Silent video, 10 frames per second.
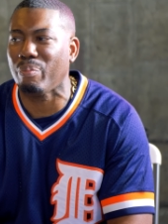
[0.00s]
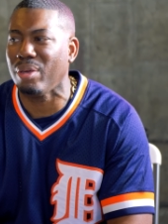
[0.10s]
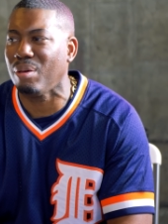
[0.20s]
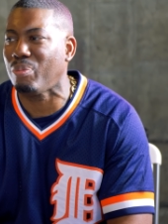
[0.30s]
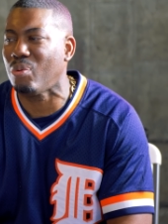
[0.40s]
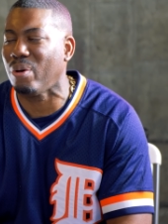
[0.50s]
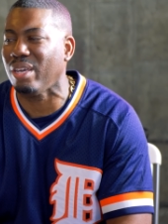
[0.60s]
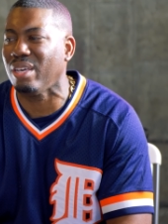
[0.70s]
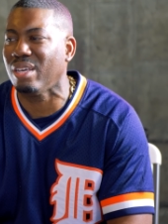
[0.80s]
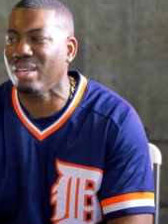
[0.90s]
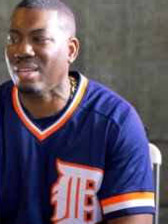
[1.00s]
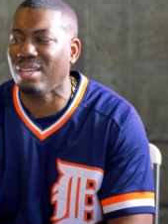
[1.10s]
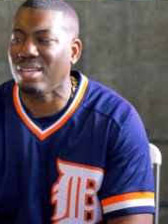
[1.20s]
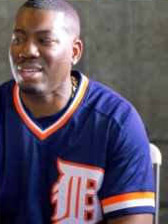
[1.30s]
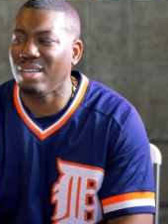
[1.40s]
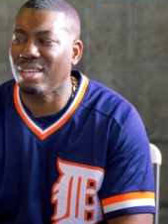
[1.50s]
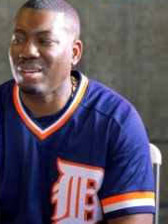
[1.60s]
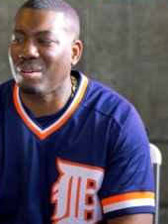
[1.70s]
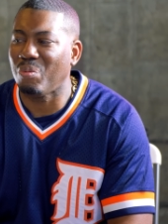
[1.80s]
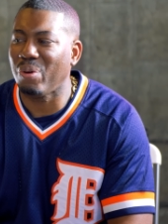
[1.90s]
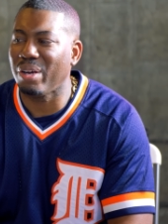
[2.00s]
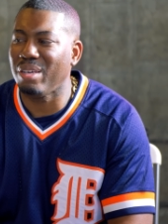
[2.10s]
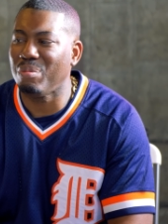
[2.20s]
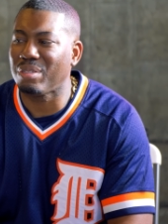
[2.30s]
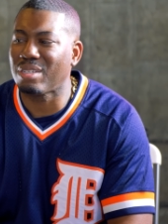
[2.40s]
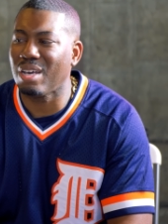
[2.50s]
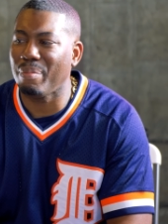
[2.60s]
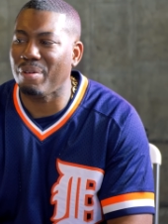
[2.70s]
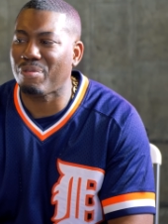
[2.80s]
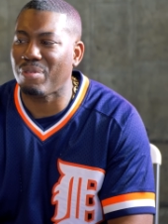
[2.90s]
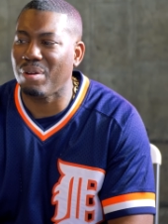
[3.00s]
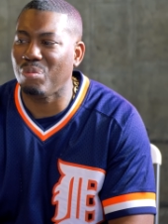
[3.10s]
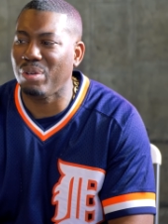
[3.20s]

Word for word: pinpoint where he was coming from,